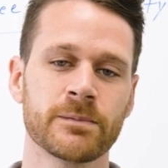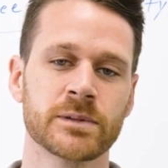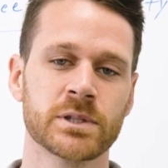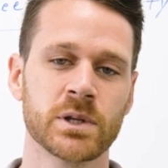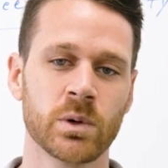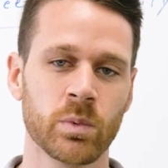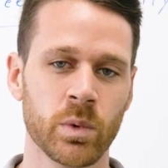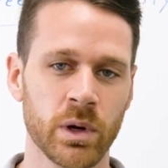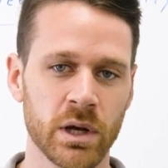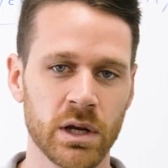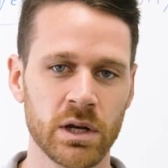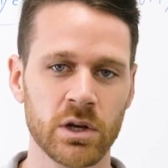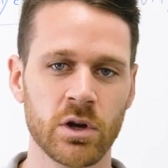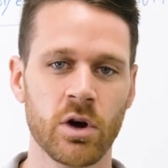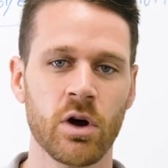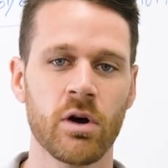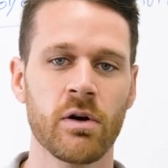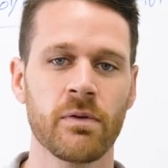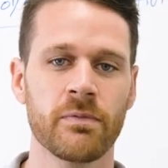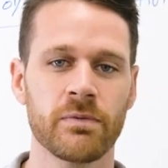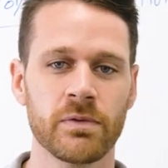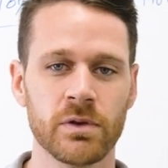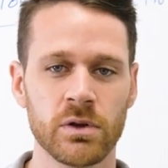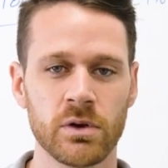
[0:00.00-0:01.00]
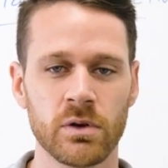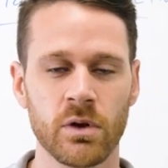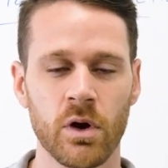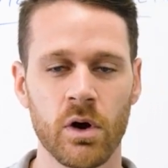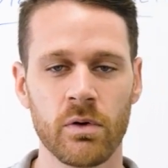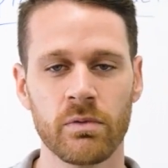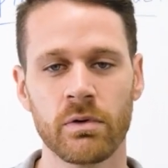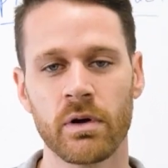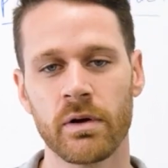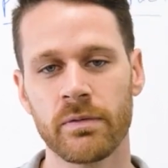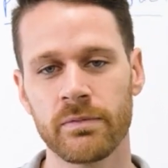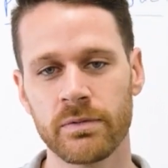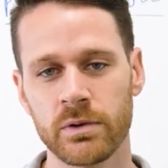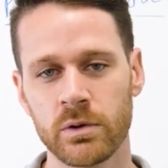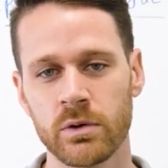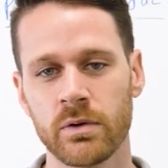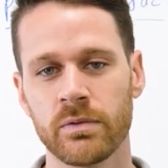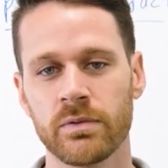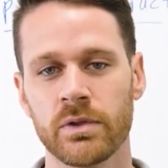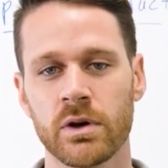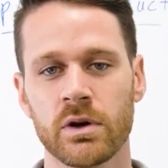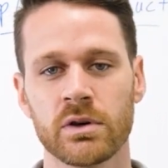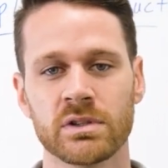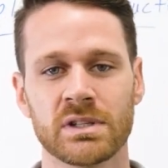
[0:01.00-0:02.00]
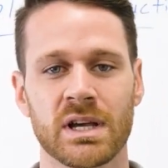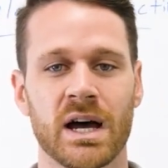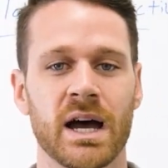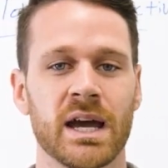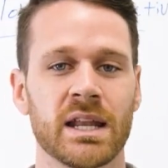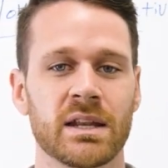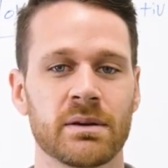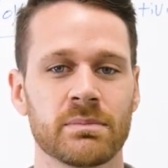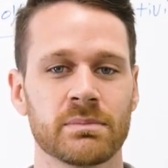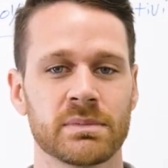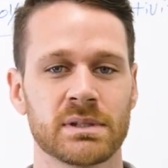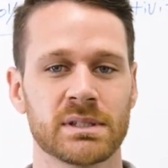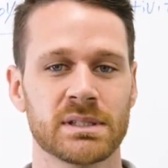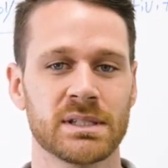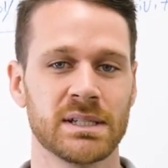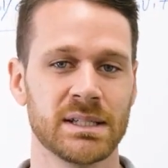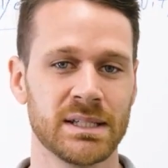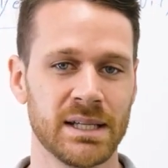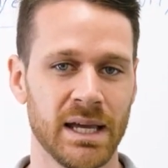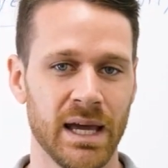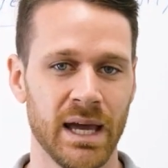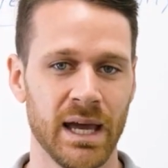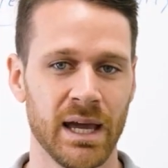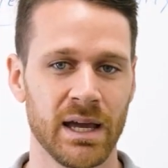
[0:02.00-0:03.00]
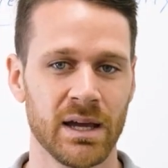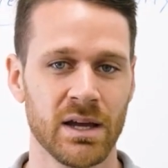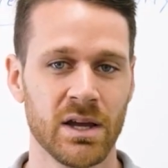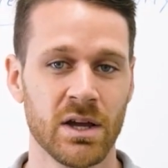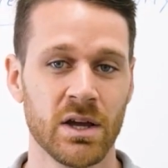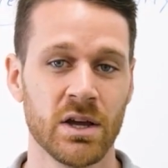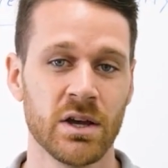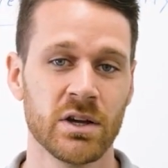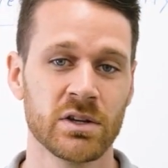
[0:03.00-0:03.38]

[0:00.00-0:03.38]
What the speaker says: So we're going to go over a few of those items today.